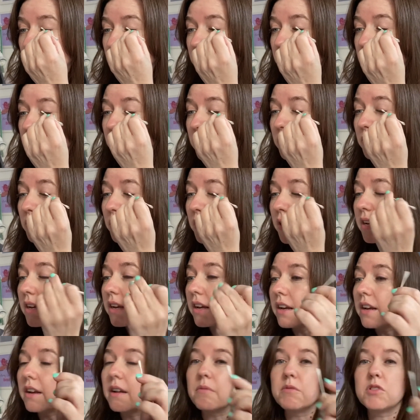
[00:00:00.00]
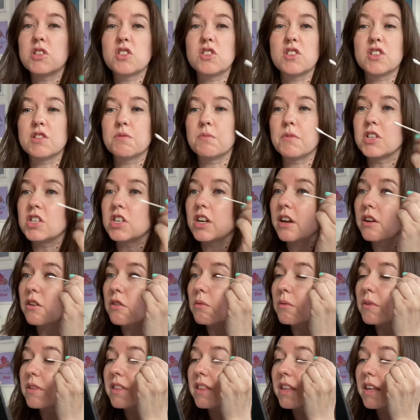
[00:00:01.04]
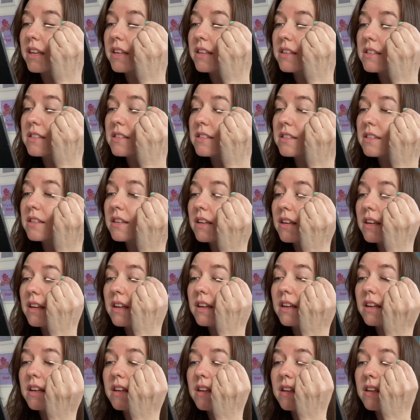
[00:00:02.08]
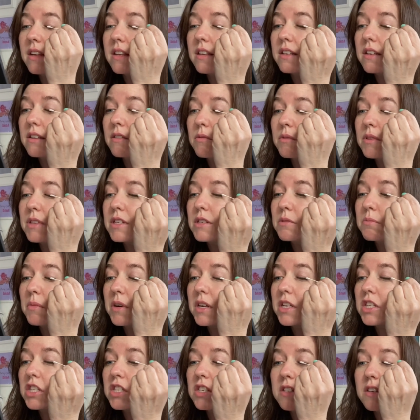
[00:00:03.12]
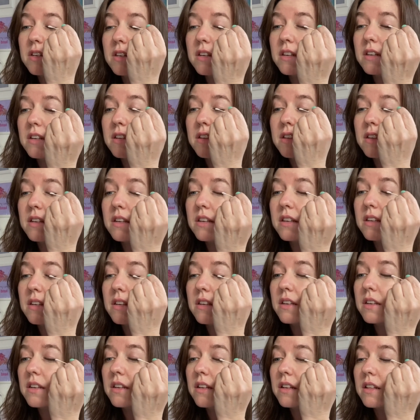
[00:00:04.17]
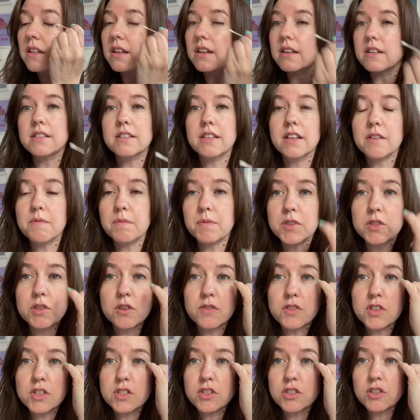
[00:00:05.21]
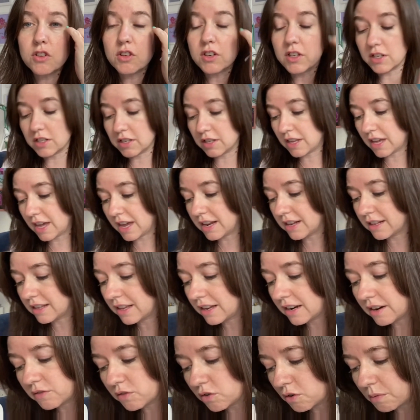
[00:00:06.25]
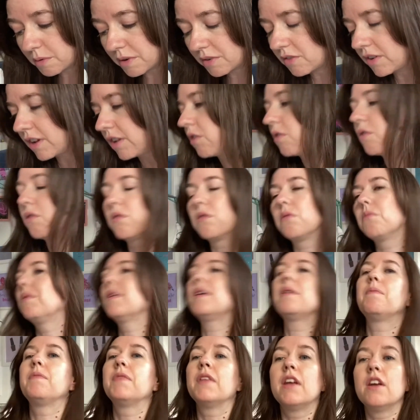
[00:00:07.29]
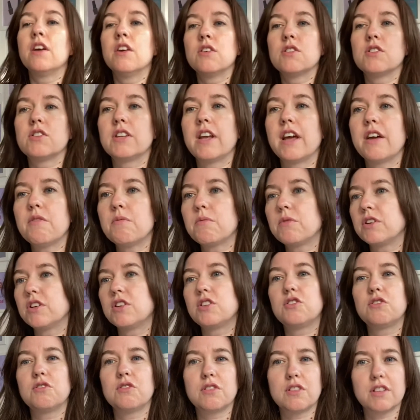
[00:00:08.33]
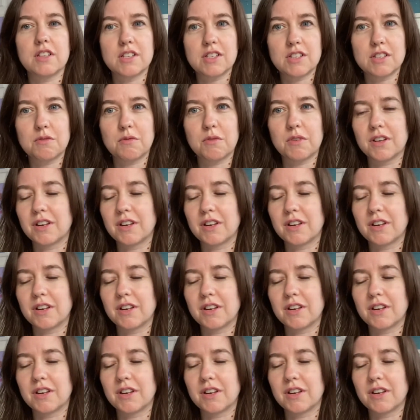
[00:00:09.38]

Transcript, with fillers: So I went in, I'm just going to smudge it out with this. We smudge and that's it. So I've just taken it to the end there, I've not went right all the way. So now I'm going to do, this is where